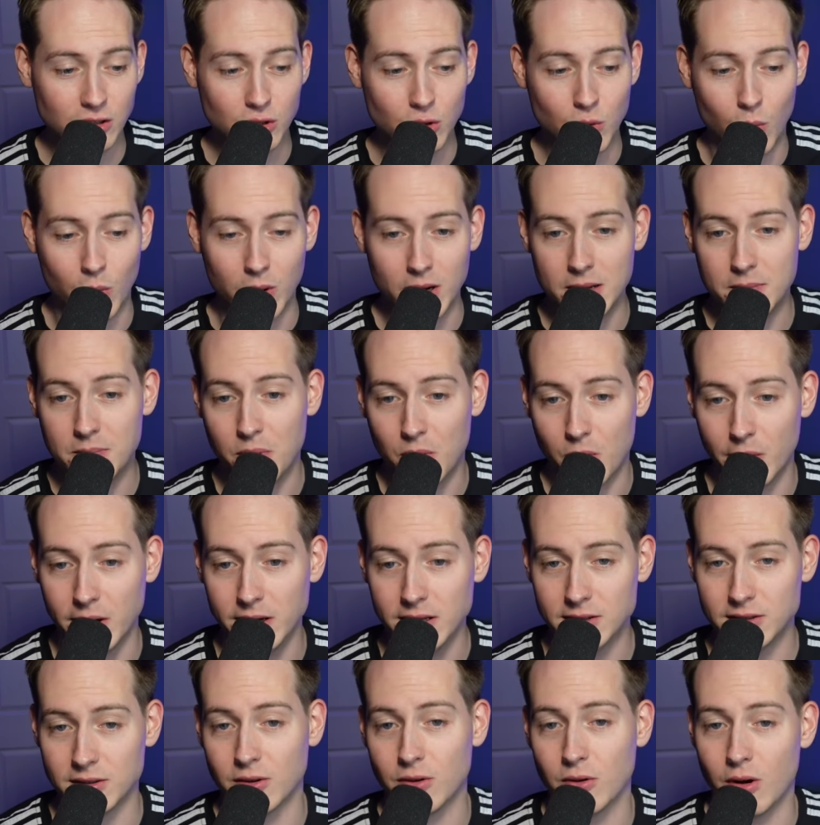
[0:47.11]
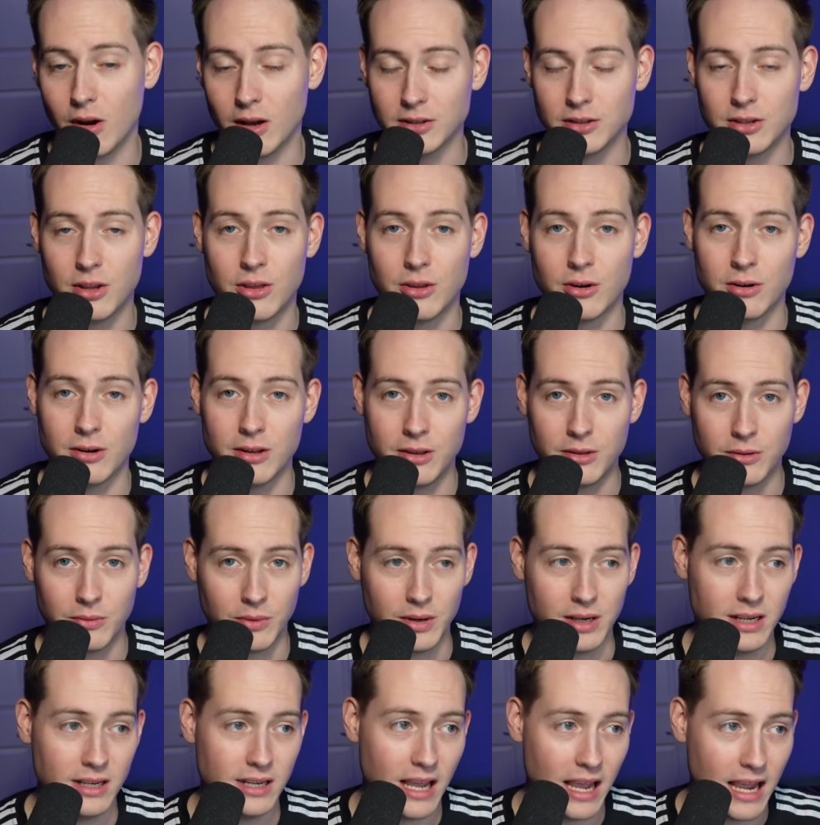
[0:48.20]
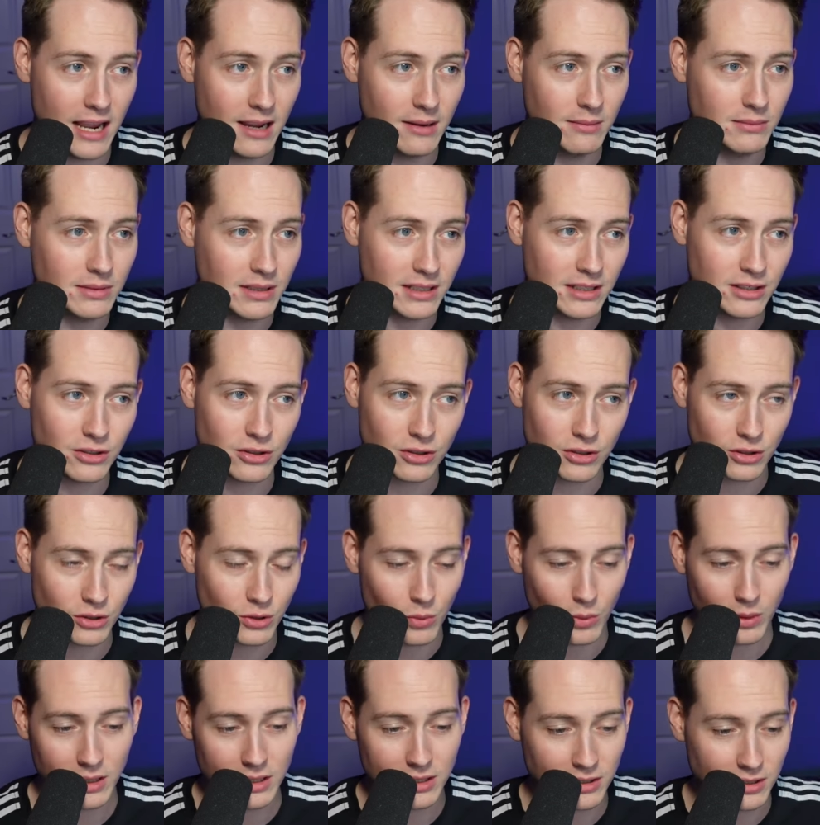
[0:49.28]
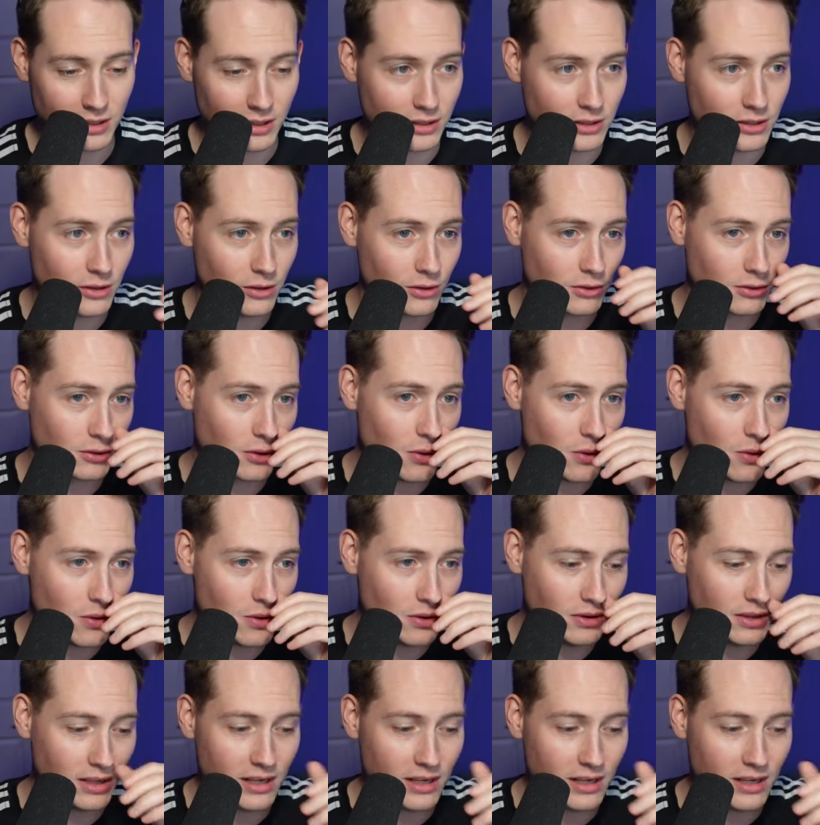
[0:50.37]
20 points across 33 games, and he's just 26 years old.